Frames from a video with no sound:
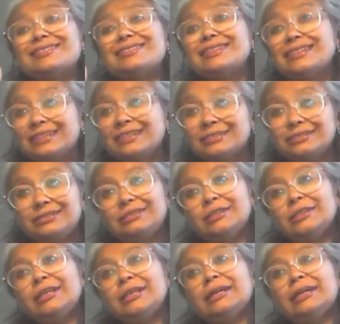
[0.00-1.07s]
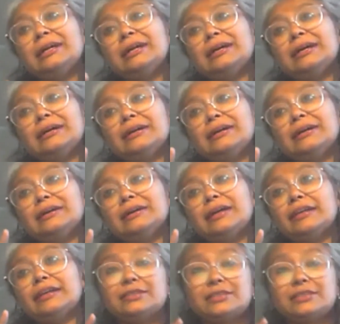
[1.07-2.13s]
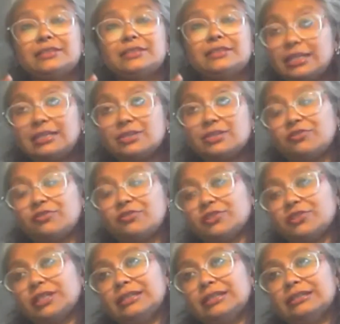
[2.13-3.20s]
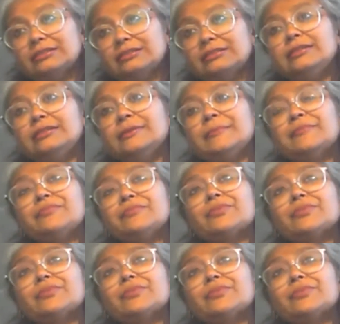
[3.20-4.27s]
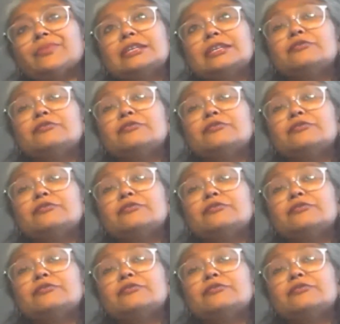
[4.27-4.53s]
as illegal, and it is often illegal. It's